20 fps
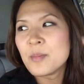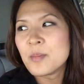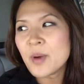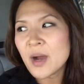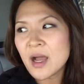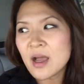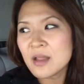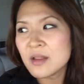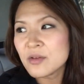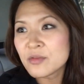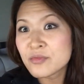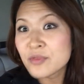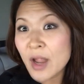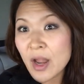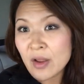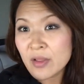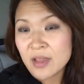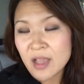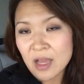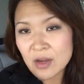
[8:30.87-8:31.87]
But
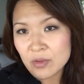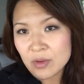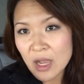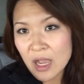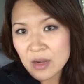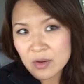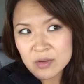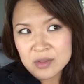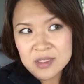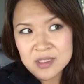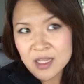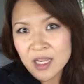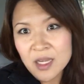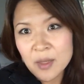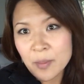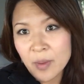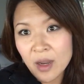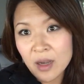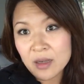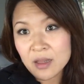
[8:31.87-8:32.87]
rarely I don't see
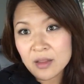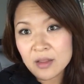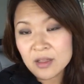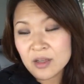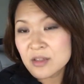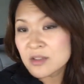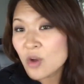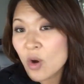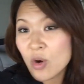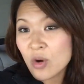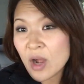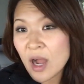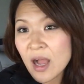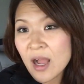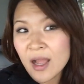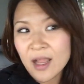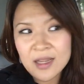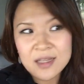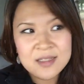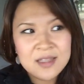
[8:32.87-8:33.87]
anybody. It's all
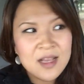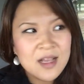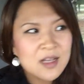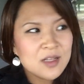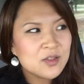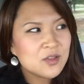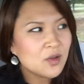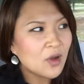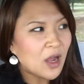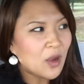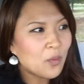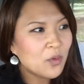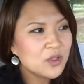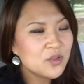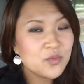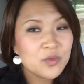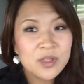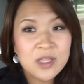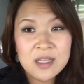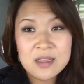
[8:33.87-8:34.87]
guys. So I
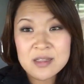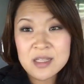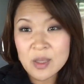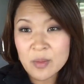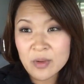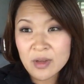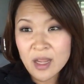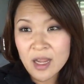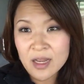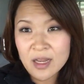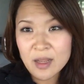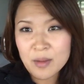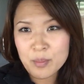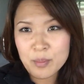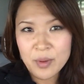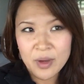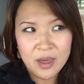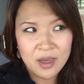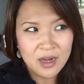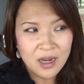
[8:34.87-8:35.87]
was really
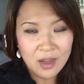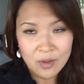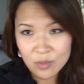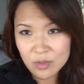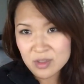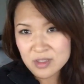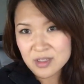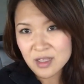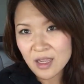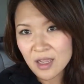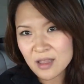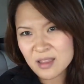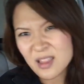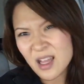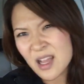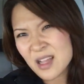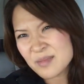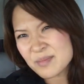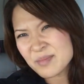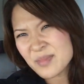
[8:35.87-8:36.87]
intimidated, but I was like,
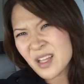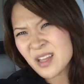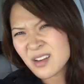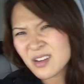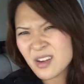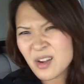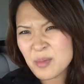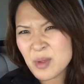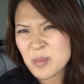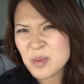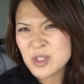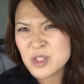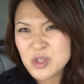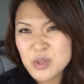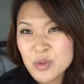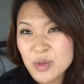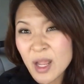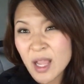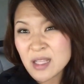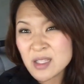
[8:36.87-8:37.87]
that, I don't know, maybe
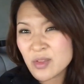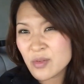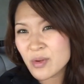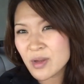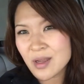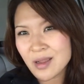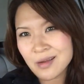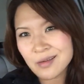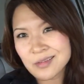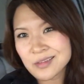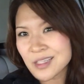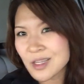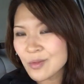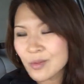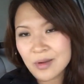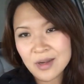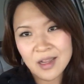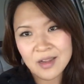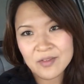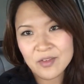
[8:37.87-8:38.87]
2 days, 3 days, I was
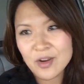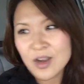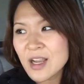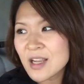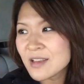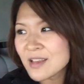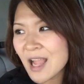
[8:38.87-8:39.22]
like, whatever.